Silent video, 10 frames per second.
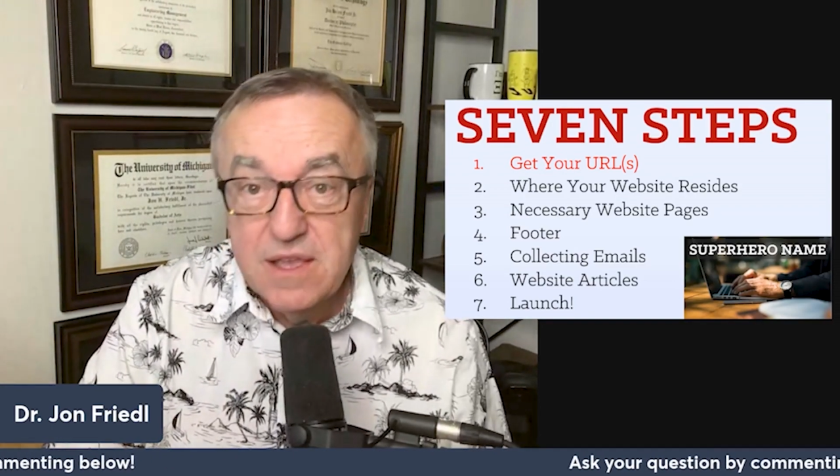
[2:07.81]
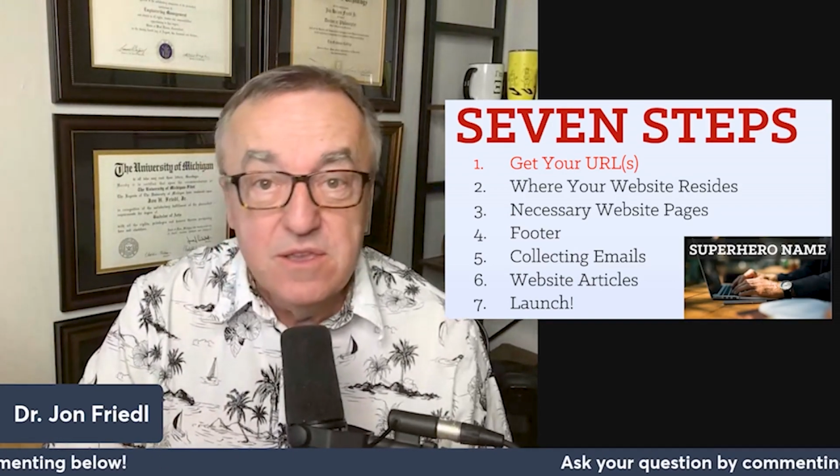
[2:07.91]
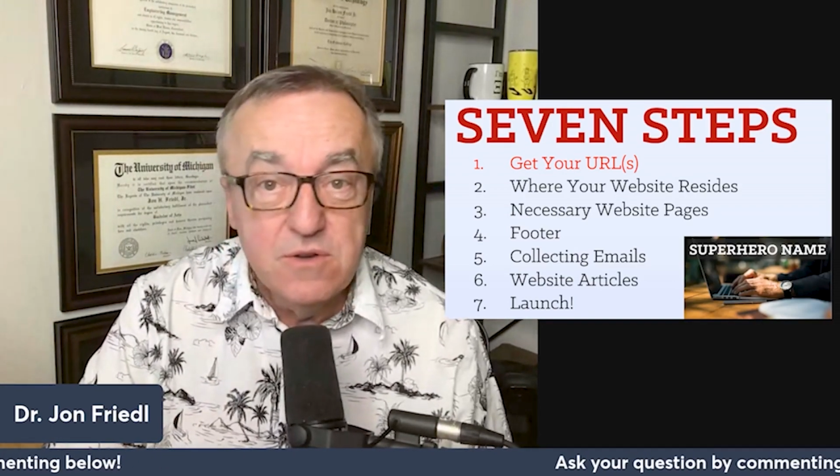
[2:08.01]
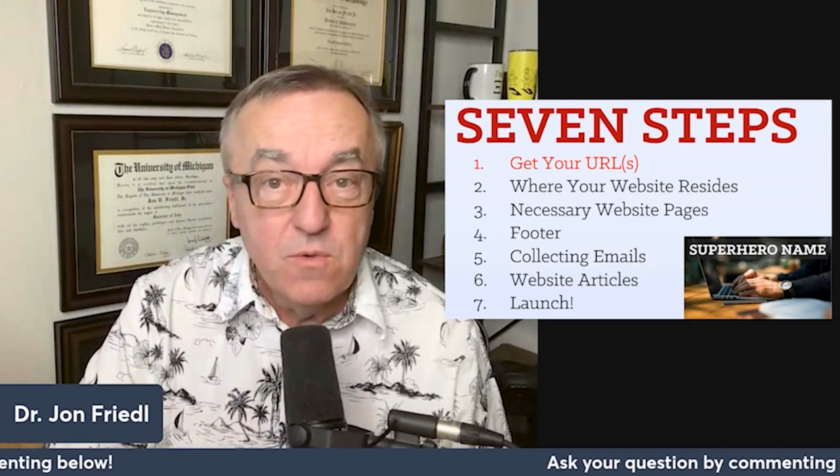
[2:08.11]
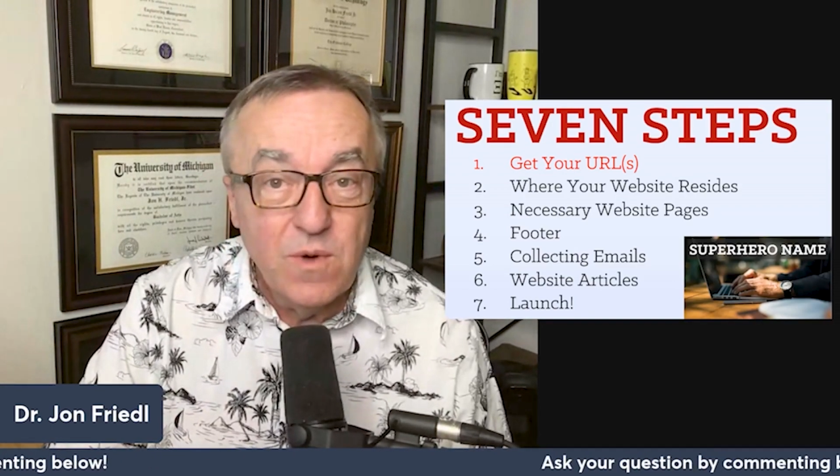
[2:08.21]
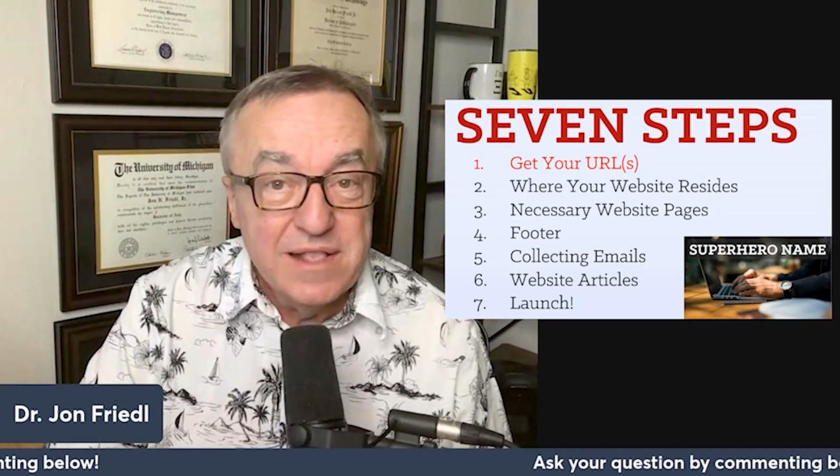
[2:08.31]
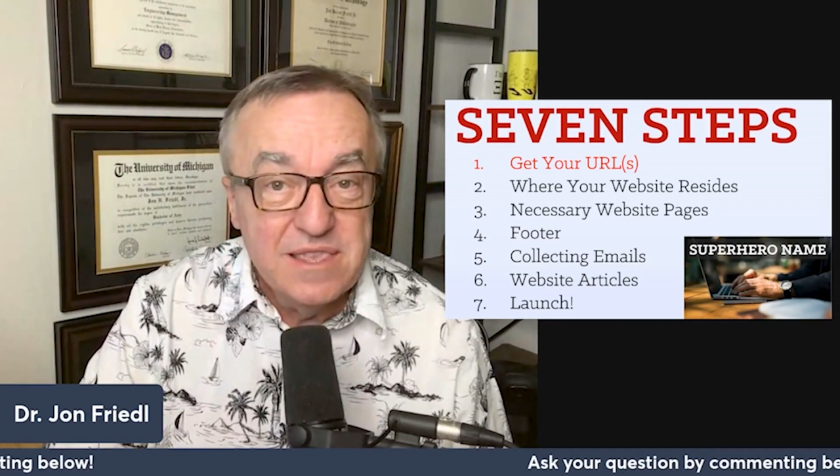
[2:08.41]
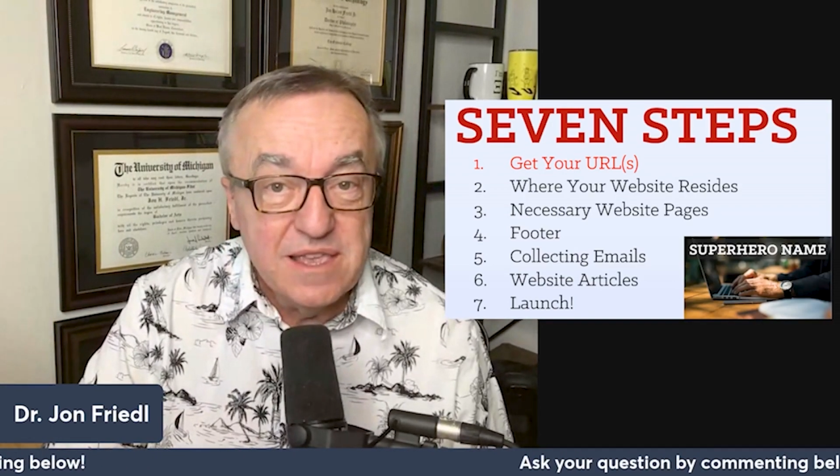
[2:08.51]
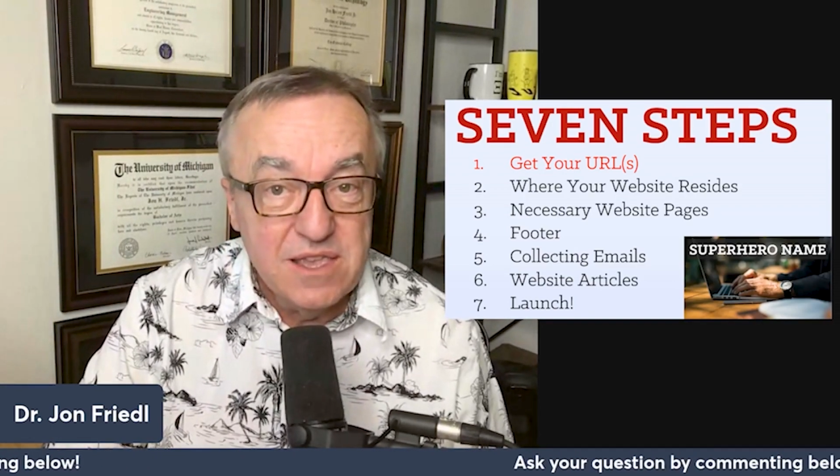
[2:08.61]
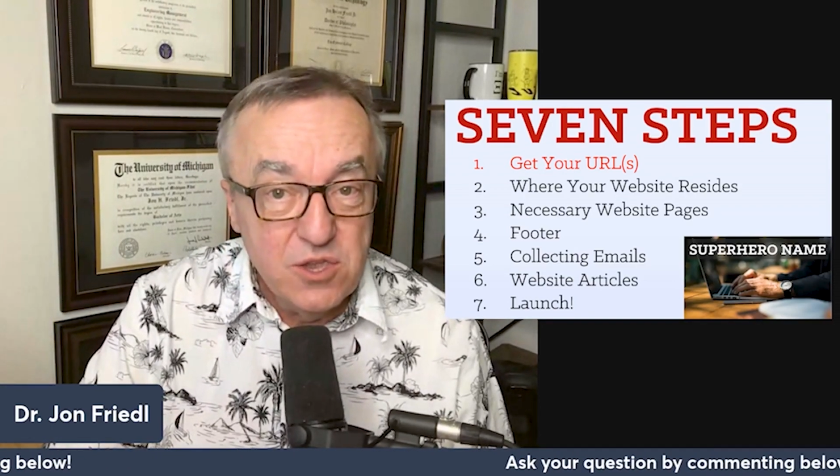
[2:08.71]
You'll want
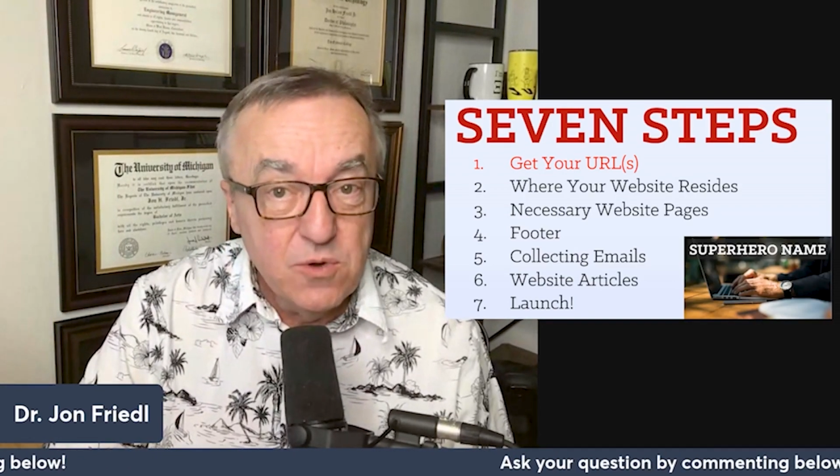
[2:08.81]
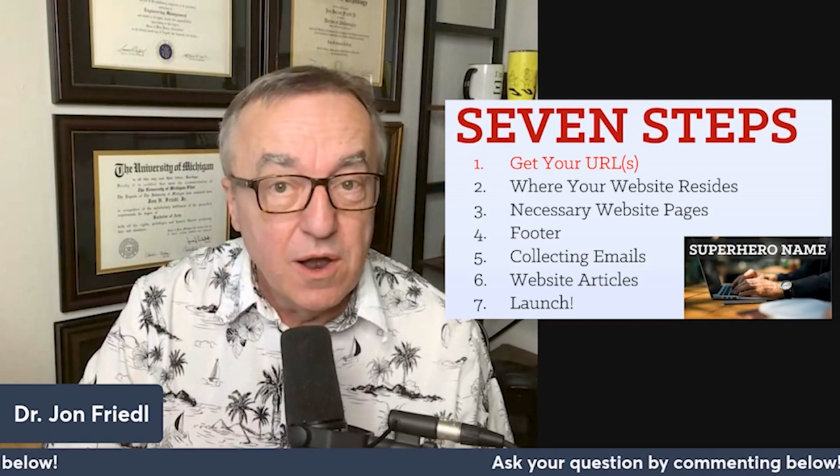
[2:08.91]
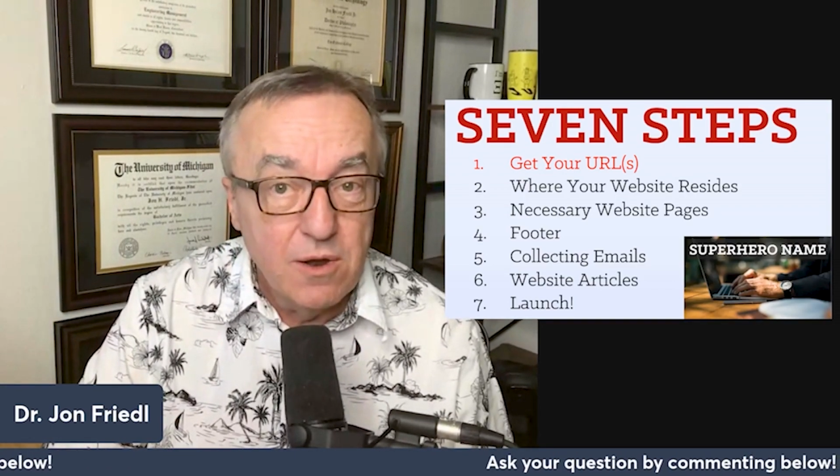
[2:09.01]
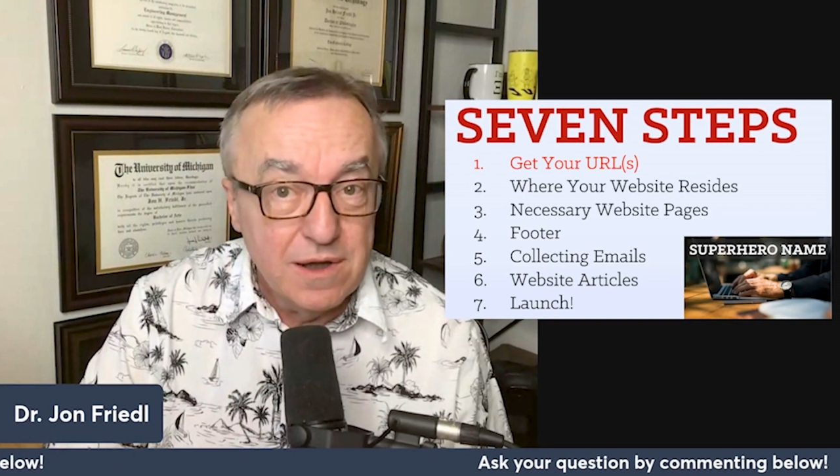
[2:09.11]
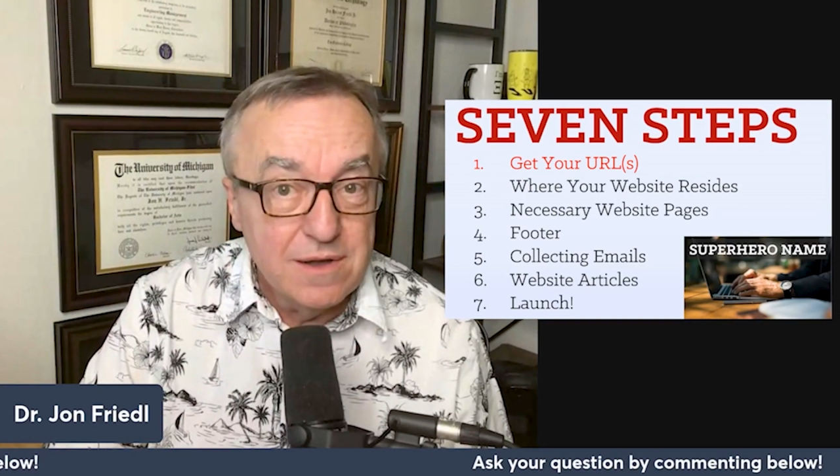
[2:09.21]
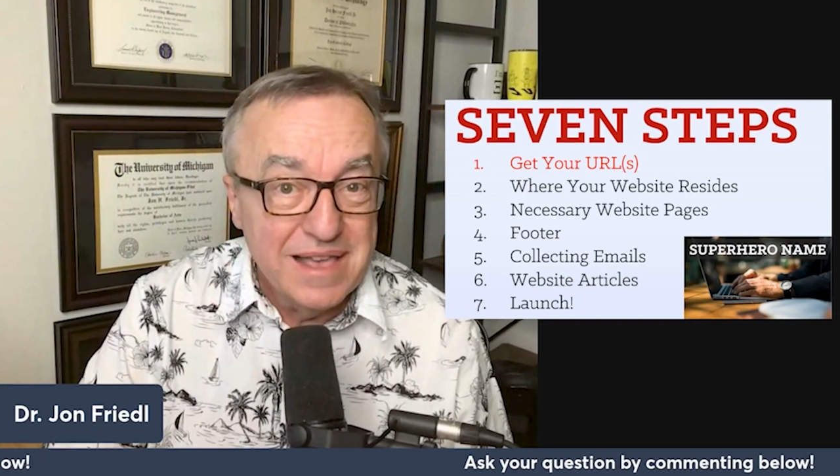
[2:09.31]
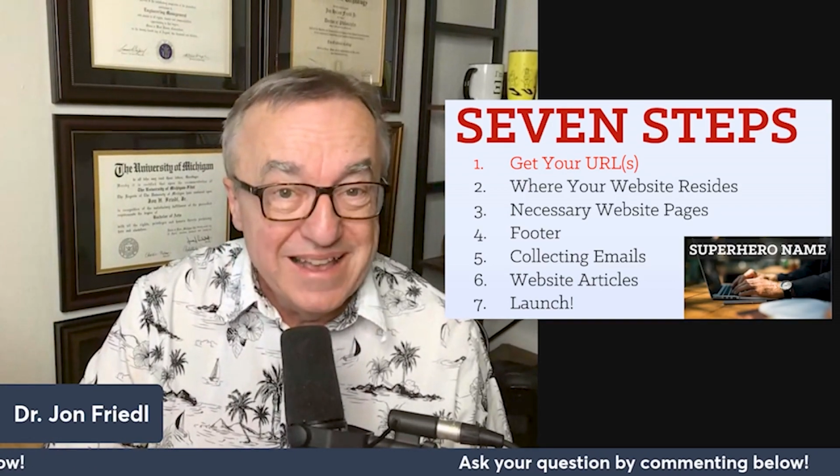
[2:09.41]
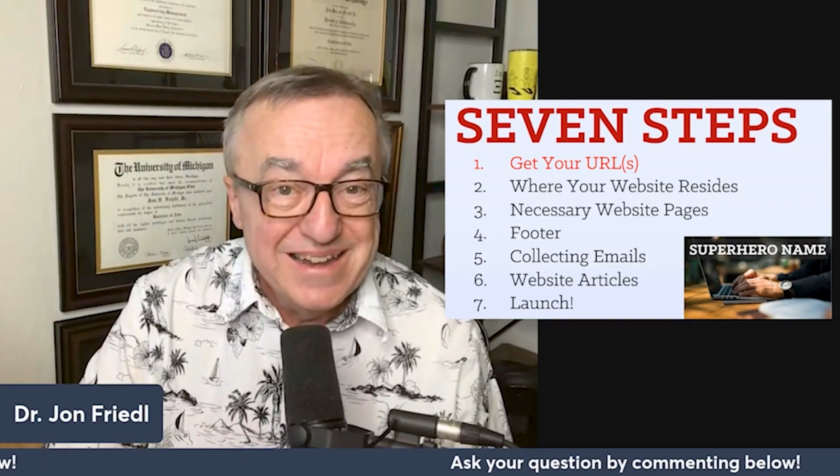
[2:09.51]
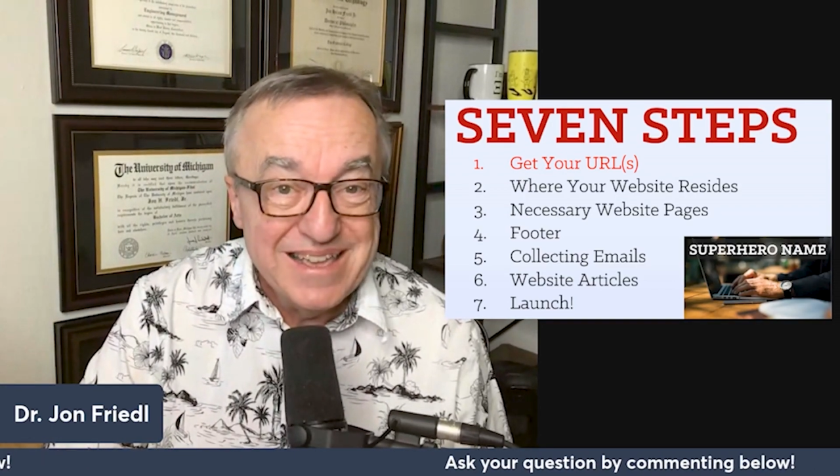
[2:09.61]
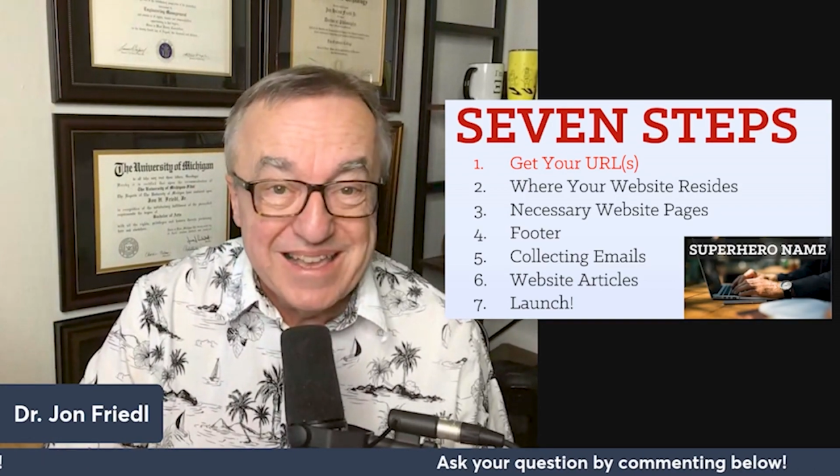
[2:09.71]
the URL
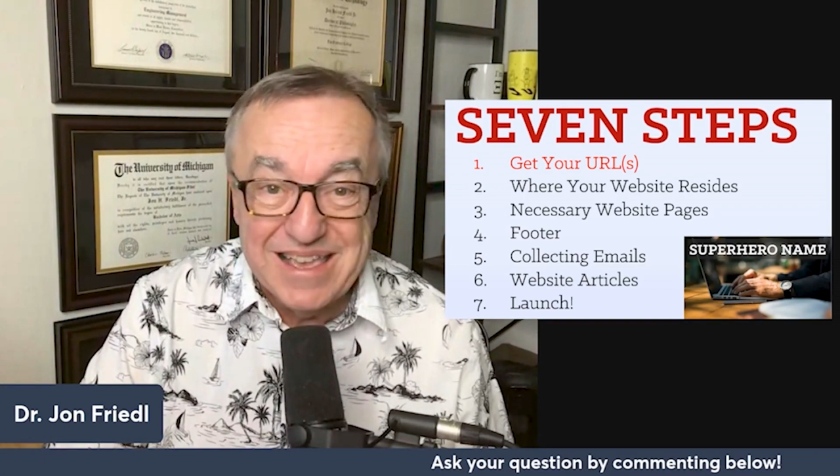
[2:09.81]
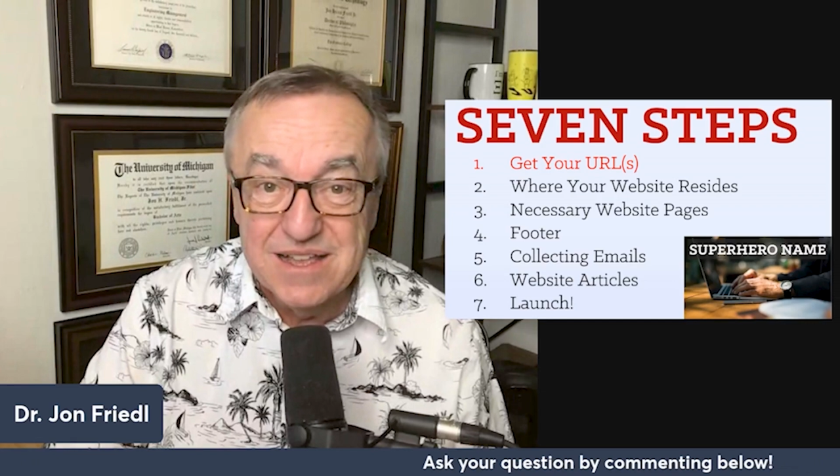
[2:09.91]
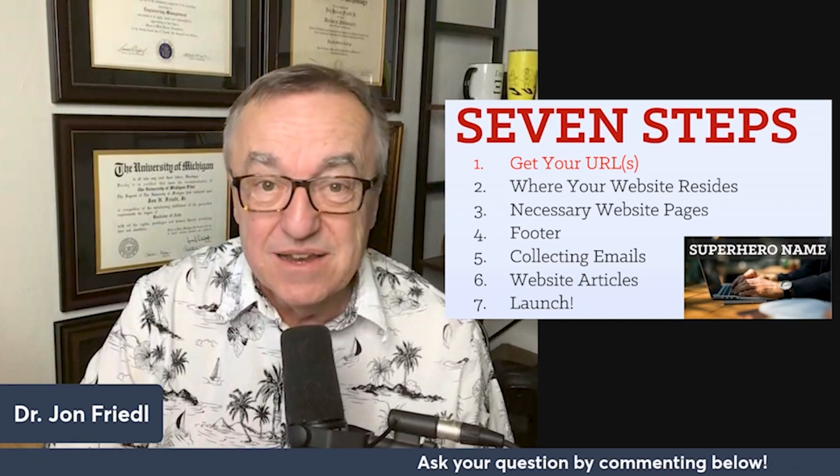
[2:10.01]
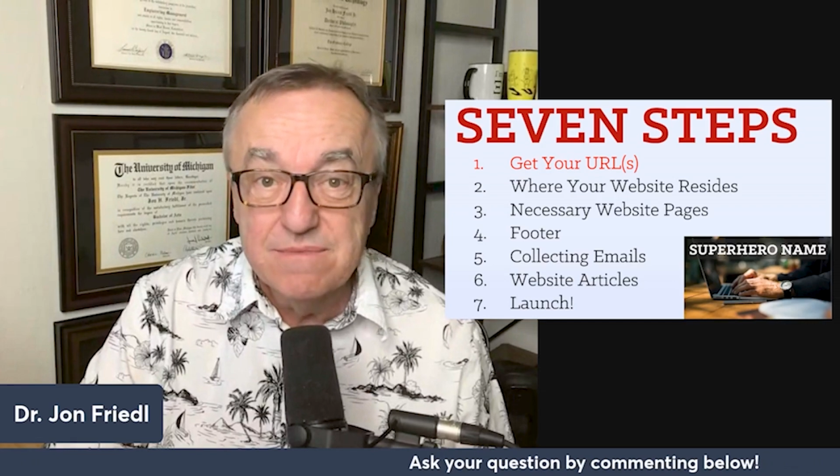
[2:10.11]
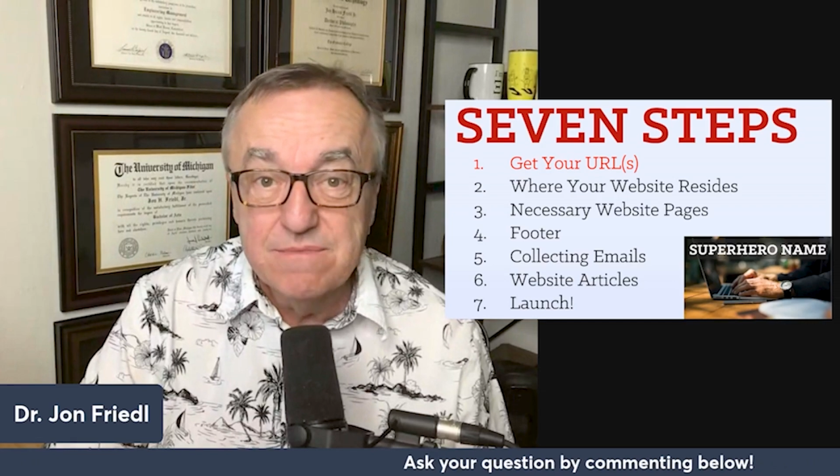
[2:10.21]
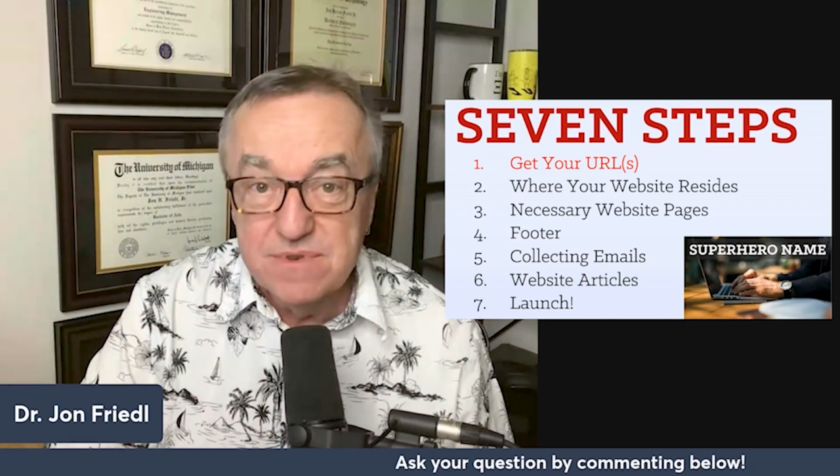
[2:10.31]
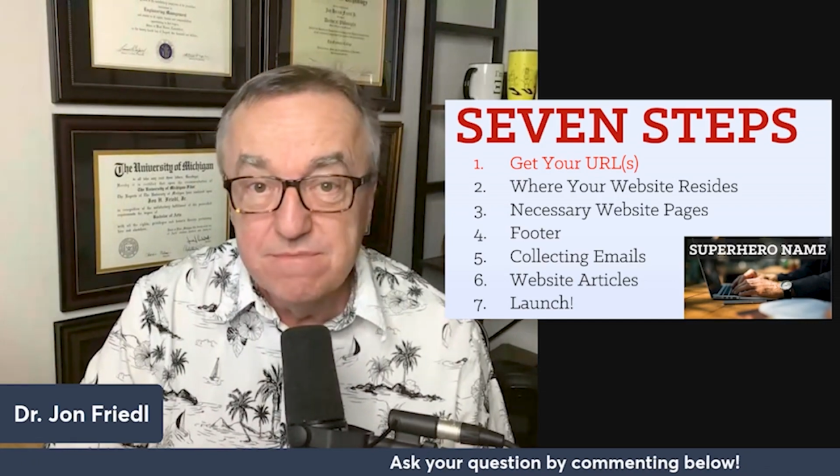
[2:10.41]
ending in